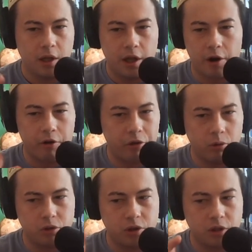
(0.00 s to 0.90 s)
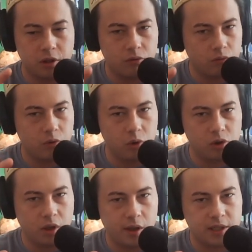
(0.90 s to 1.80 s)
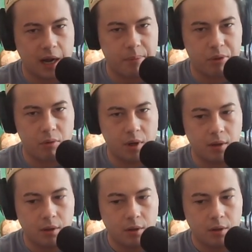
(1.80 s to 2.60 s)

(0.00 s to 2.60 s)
and are those usually the top three?